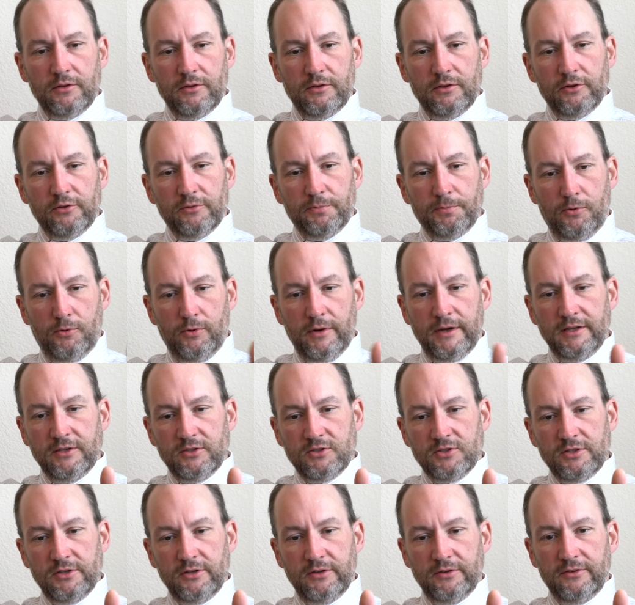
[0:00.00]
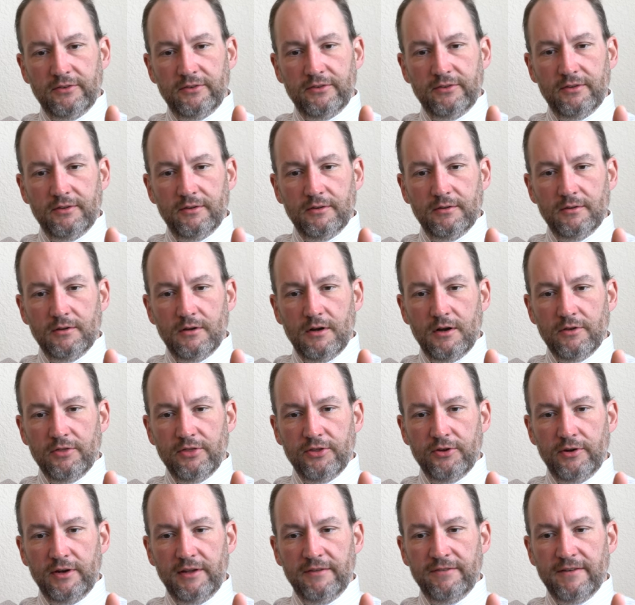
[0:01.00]
those point and shoots are
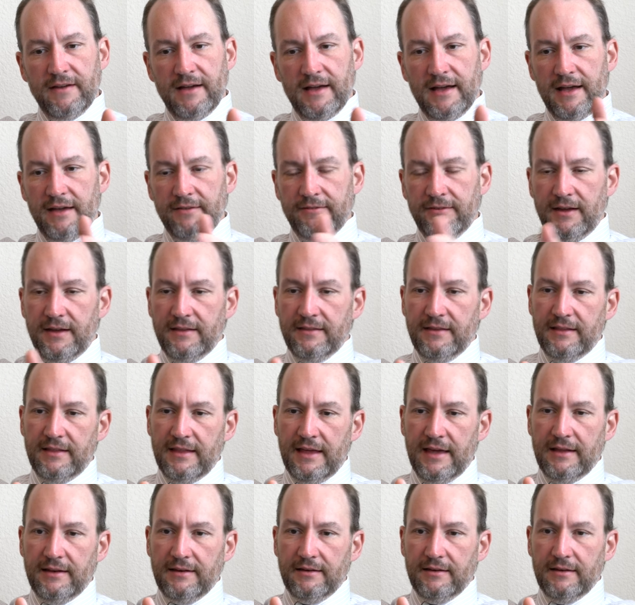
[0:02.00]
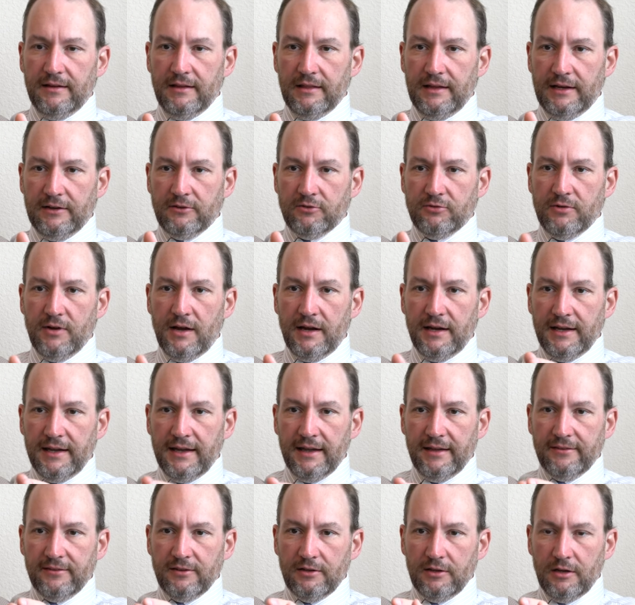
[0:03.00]
35 and then that electronic
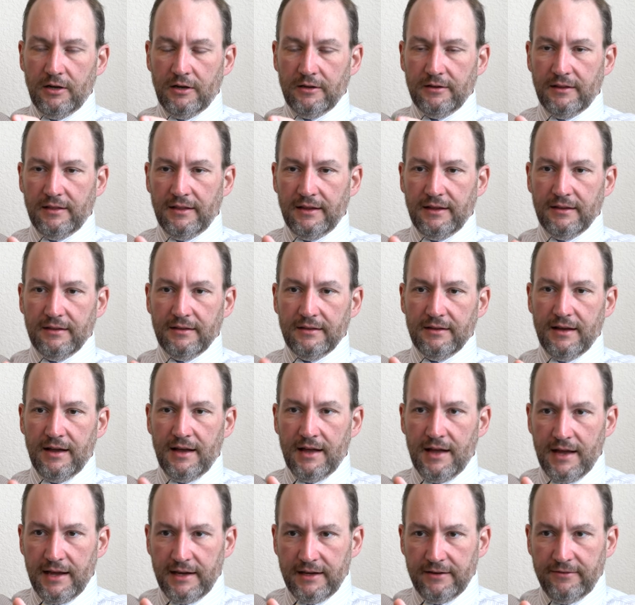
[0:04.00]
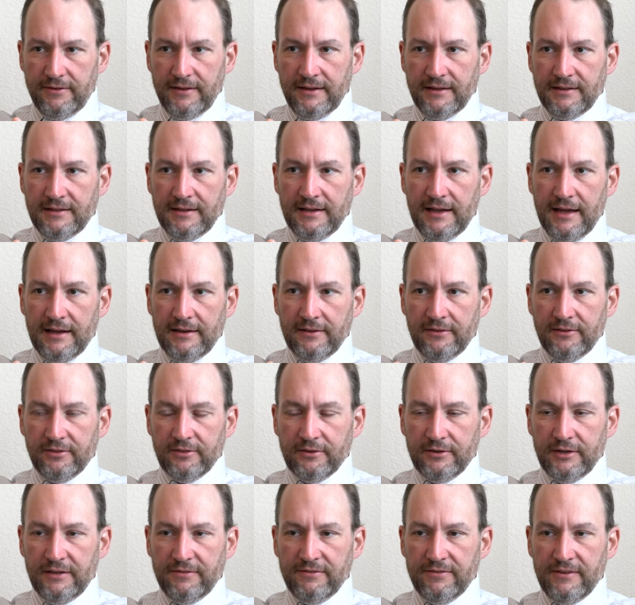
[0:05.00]
SLR that they kind of hinted at is
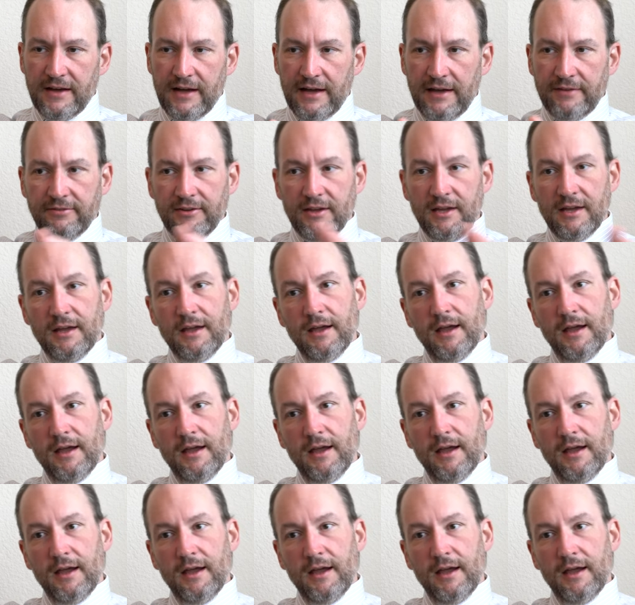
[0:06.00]
35